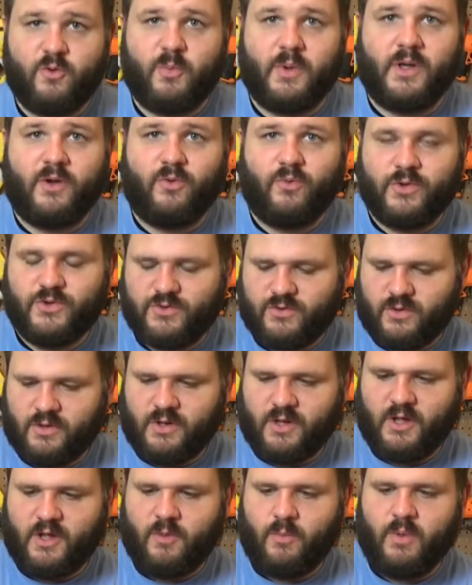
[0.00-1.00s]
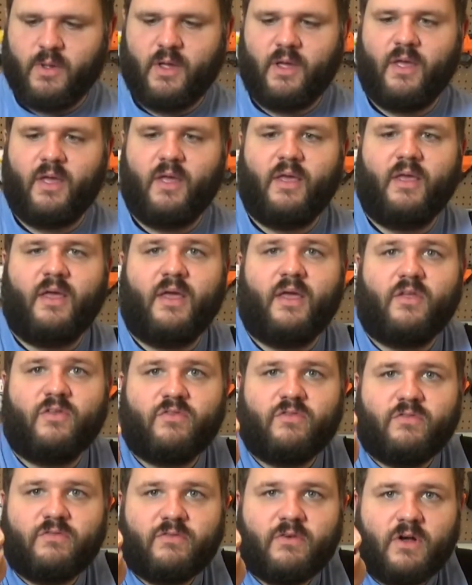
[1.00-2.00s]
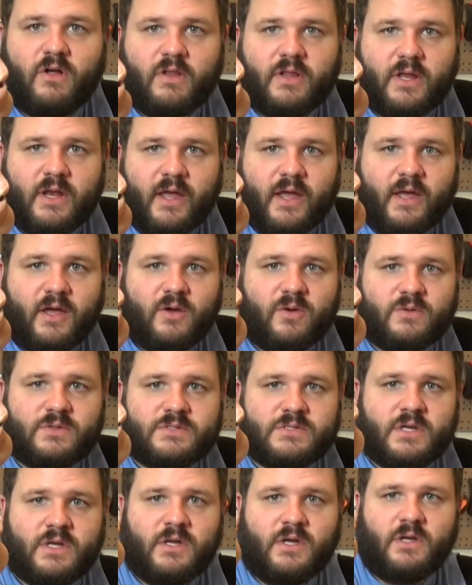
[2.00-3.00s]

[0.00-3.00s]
my original nub has fallen out.